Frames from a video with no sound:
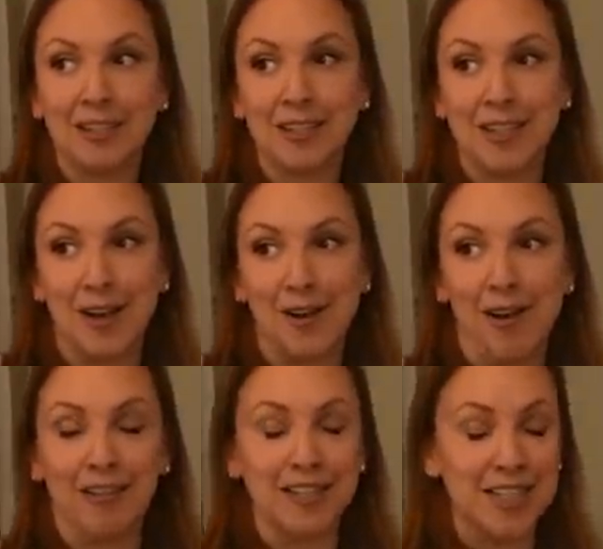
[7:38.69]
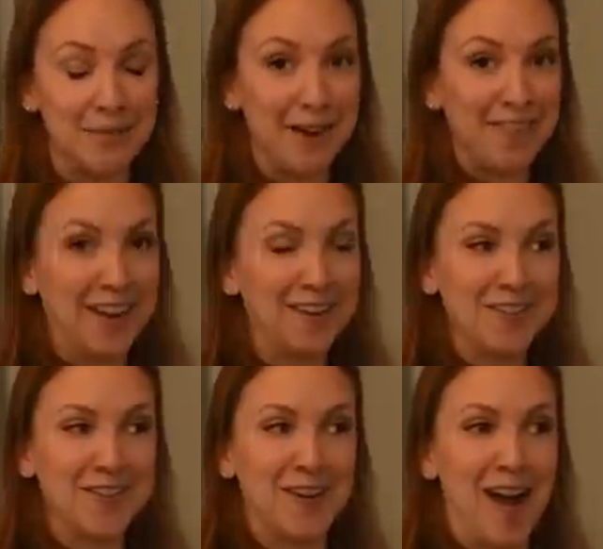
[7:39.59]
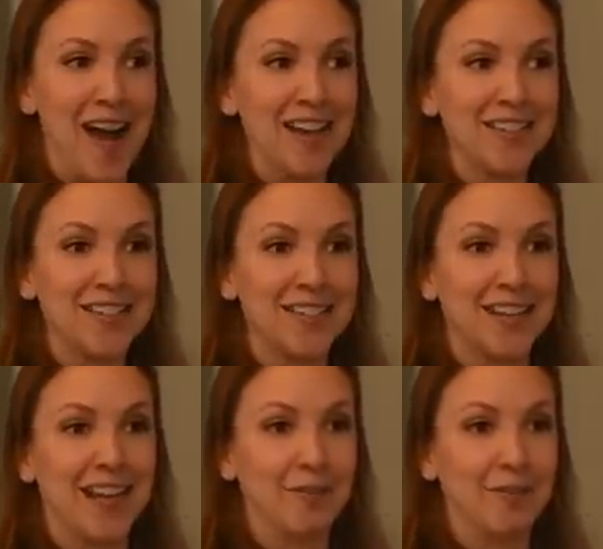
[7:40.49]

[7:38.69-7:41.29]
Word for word: So let's keep our fingers crossed.